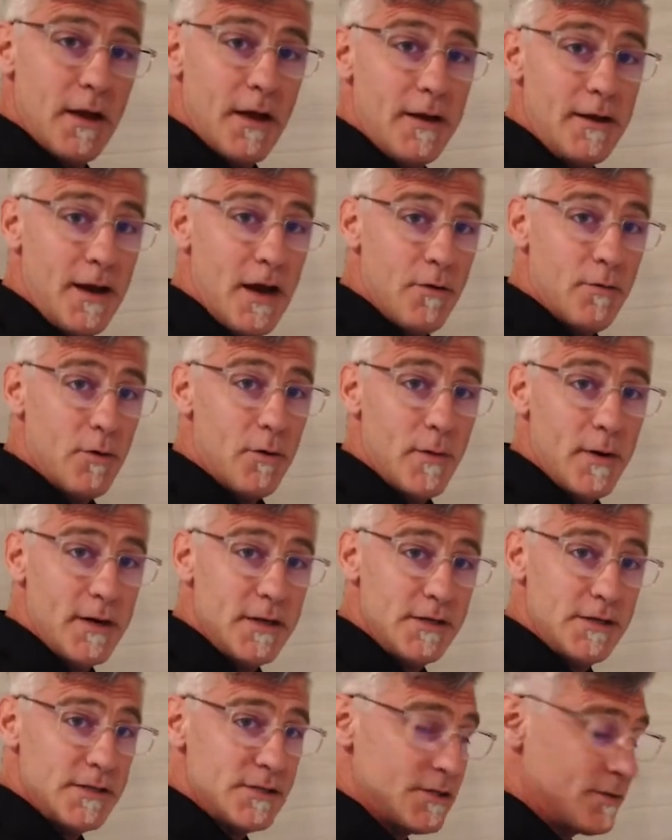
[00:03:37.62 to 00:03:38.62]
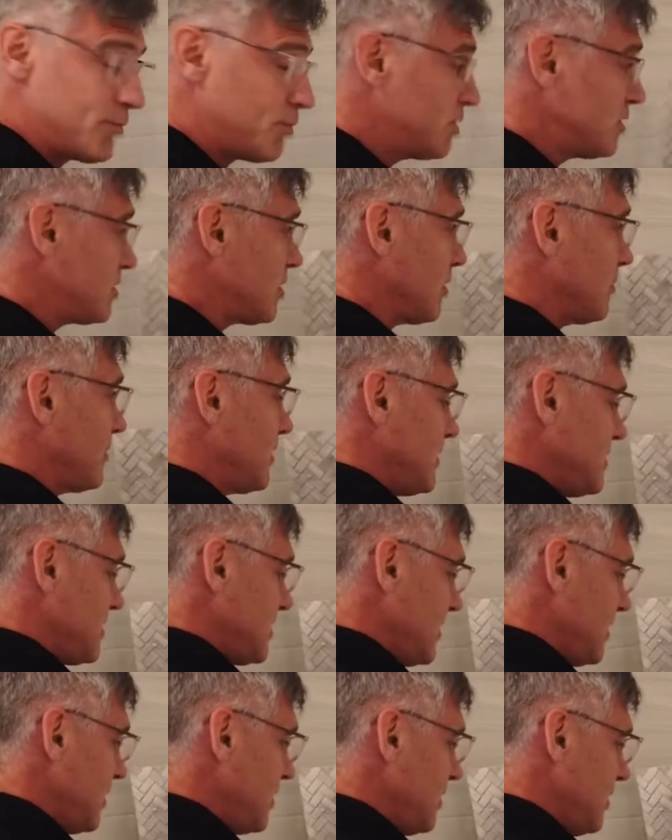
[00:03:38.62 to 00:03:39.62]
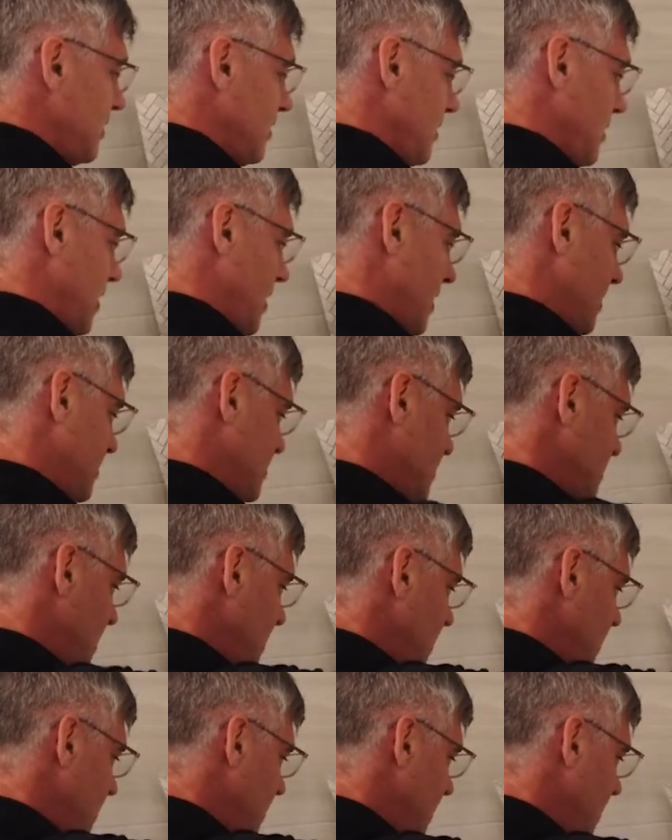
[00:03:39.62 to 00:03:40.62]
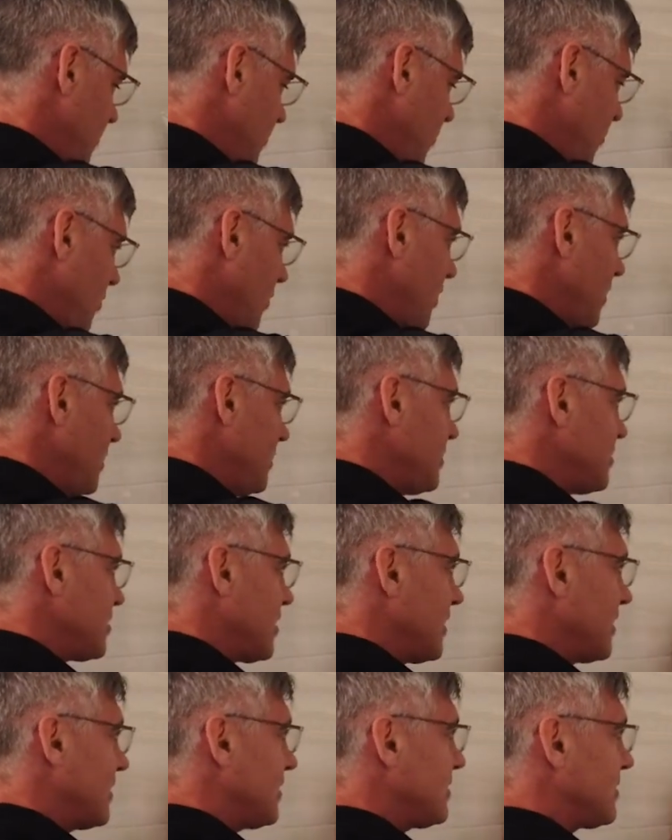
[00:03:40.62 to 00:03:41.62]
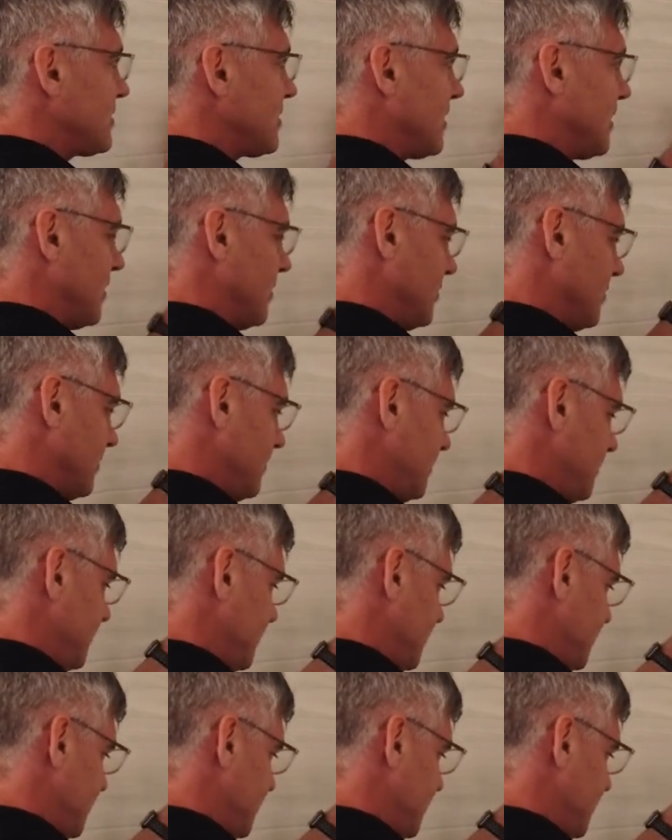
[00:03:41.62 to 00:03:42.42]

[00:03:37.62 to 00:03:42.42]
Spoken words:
And now we're ready just to push our piece in and set it like one giant tile.